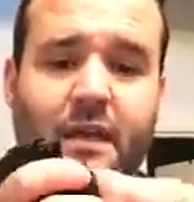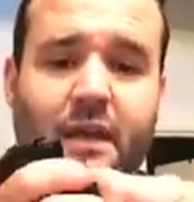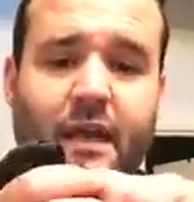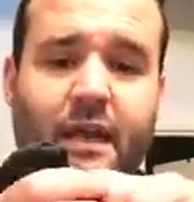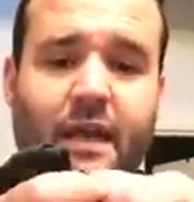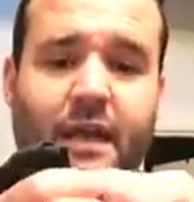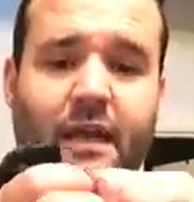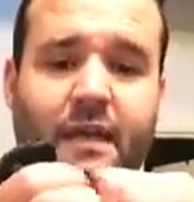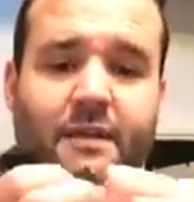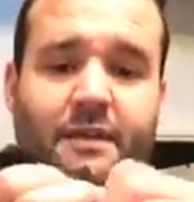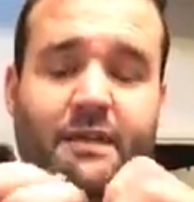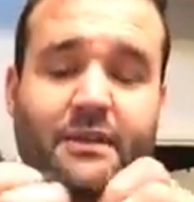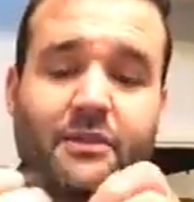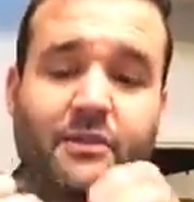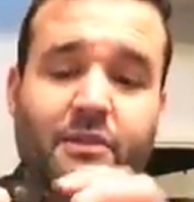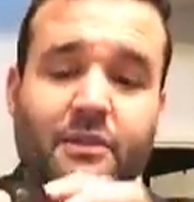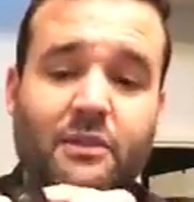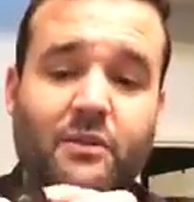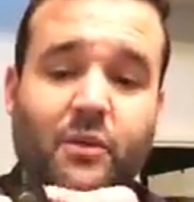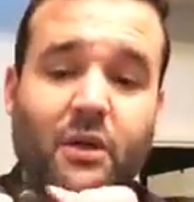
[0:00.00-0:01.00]
and they do
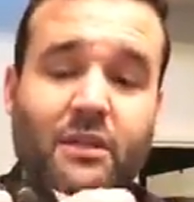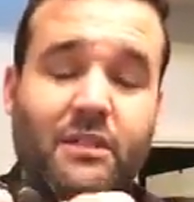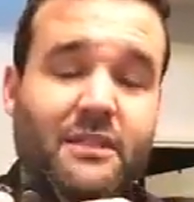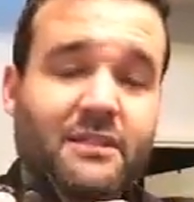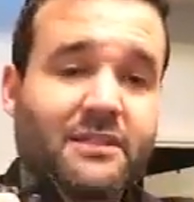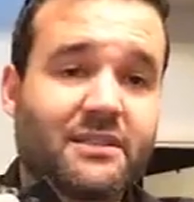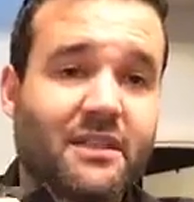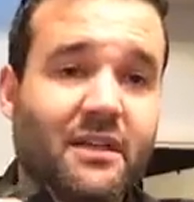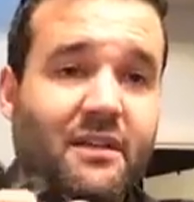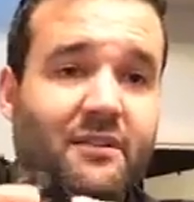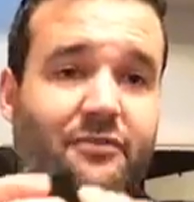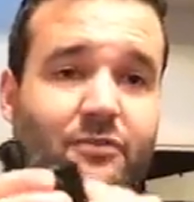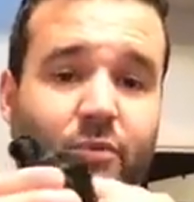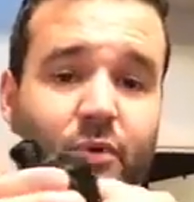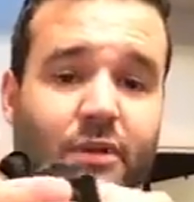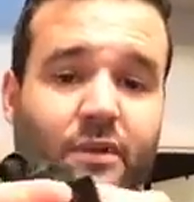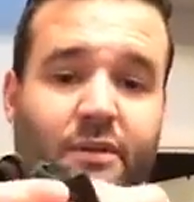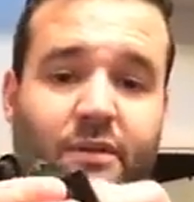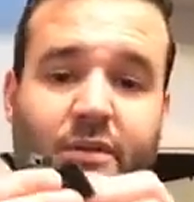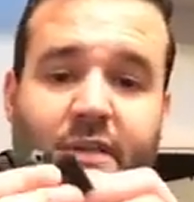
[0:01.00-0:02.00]
good quality stuff,
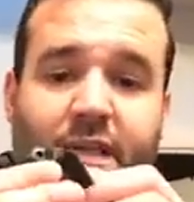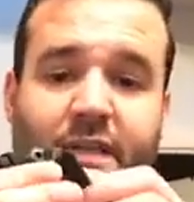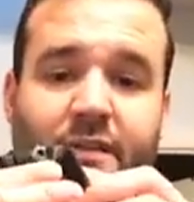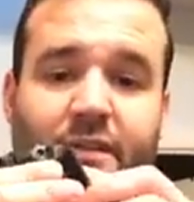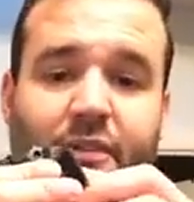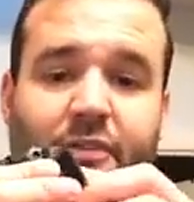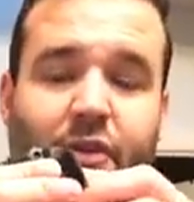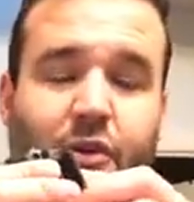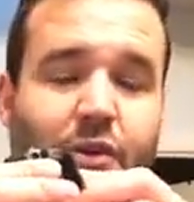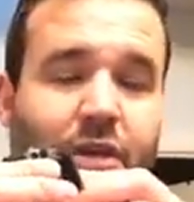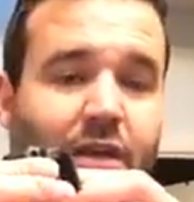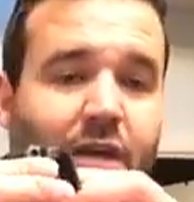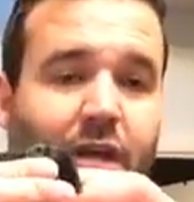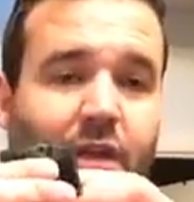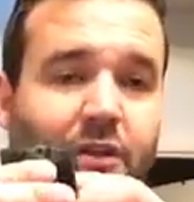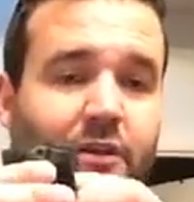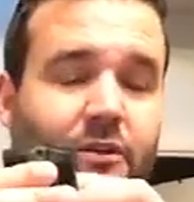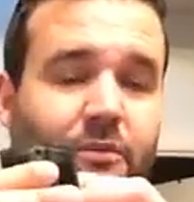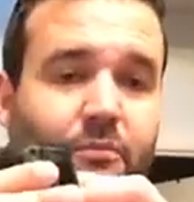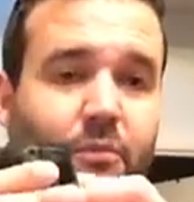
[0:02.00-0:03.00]
whether you're getting the
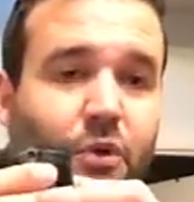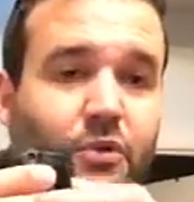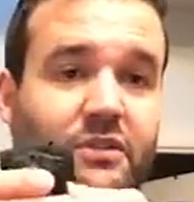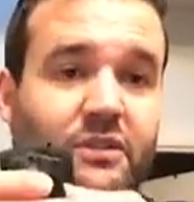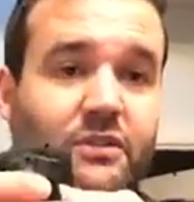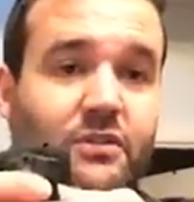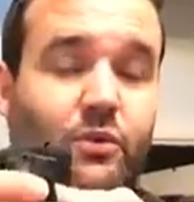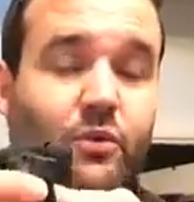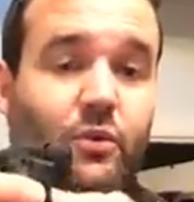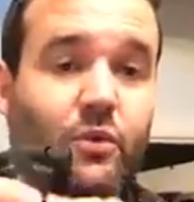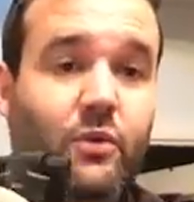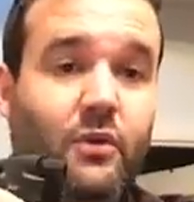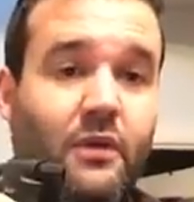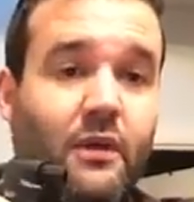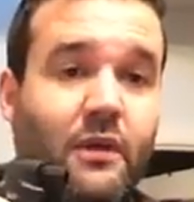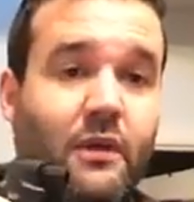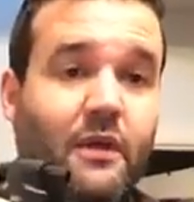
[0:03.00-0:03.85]
$30 multi-tool